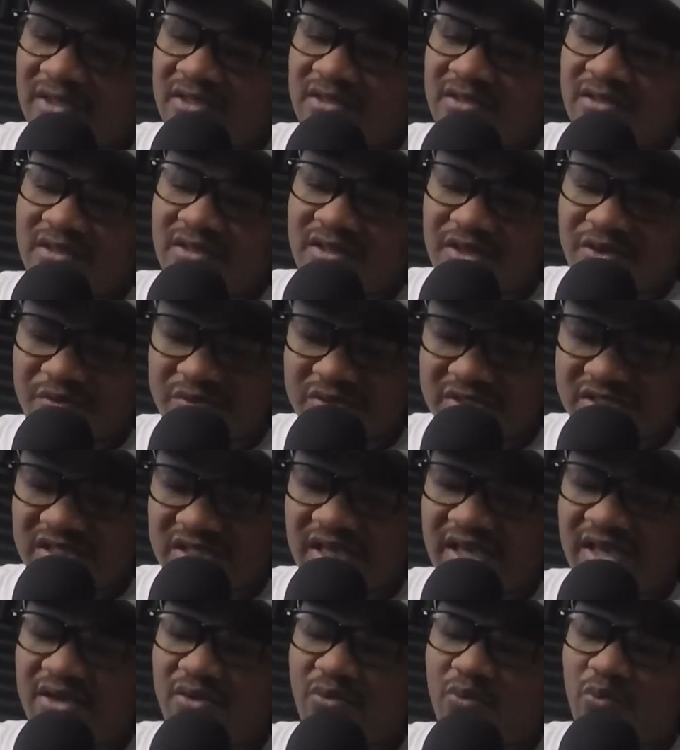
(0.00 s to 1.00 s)
he was
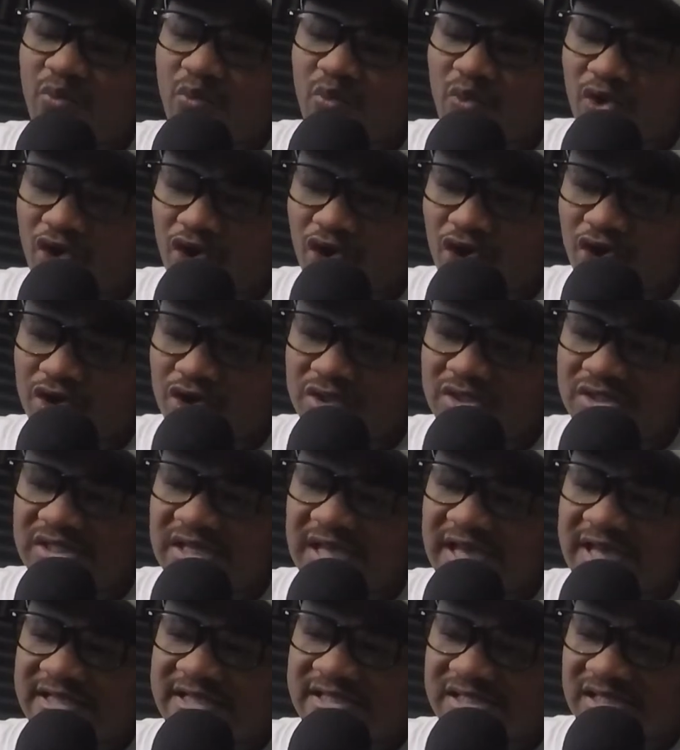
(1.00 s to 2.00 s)
saying words
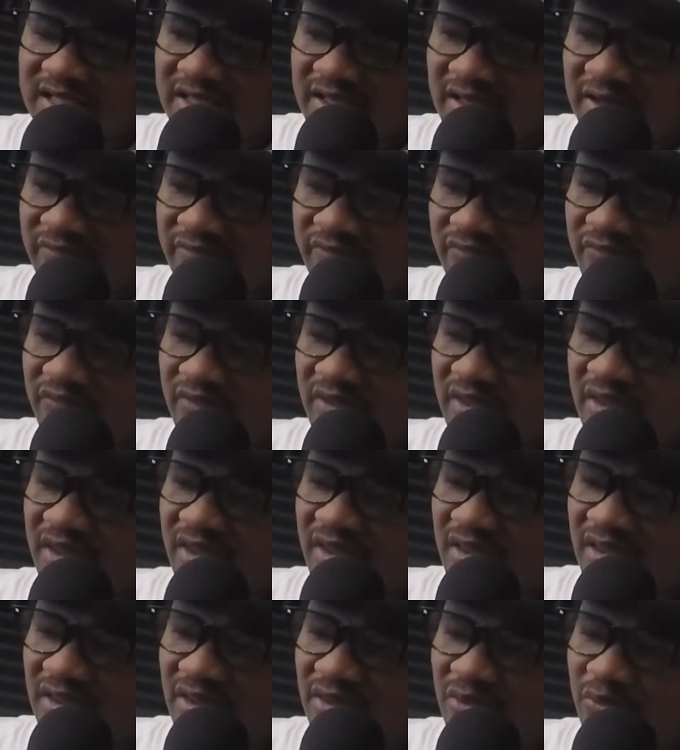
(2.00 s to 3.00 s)
as if
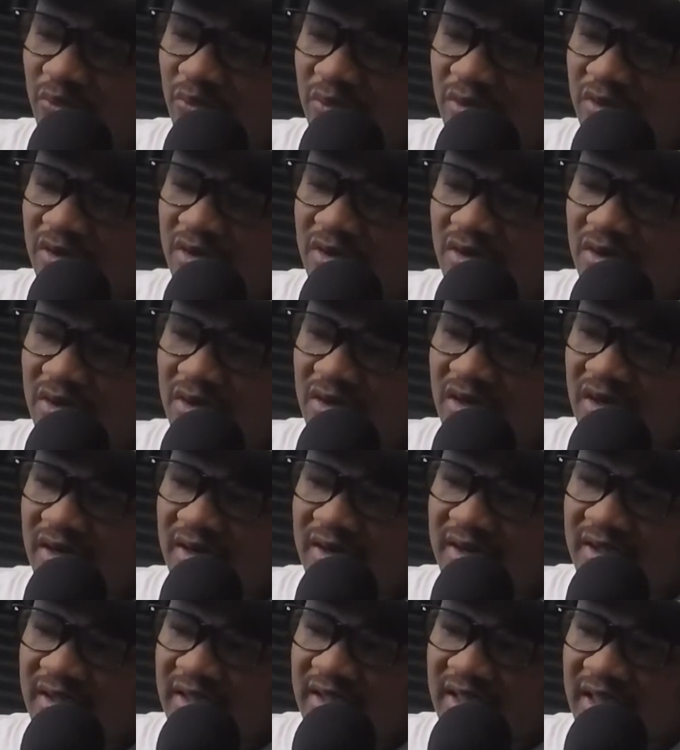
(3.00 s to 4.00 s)
he were
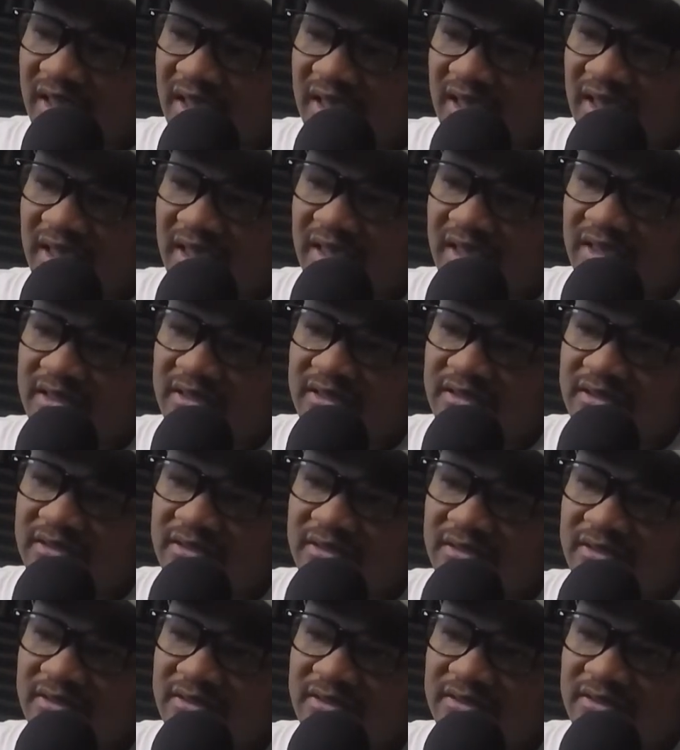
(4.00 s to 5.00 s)
a
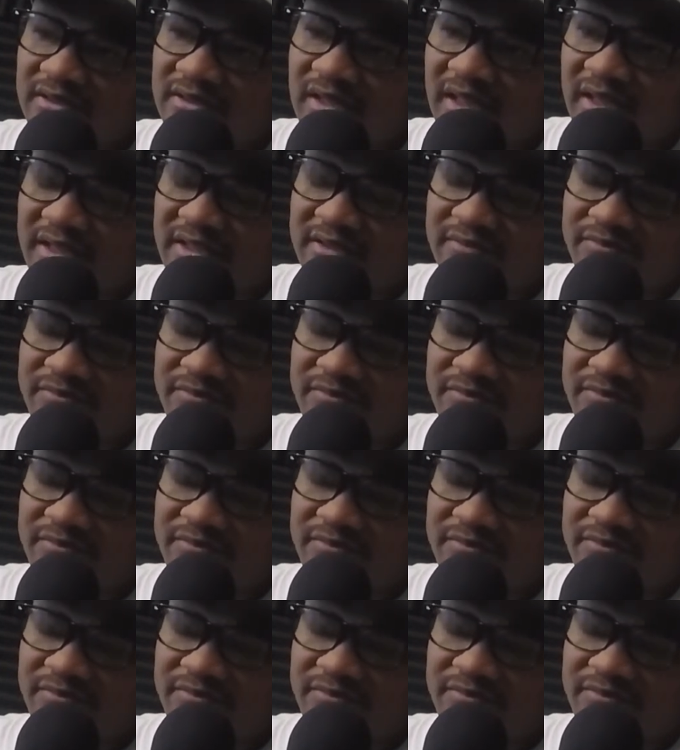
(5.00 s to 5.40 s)
like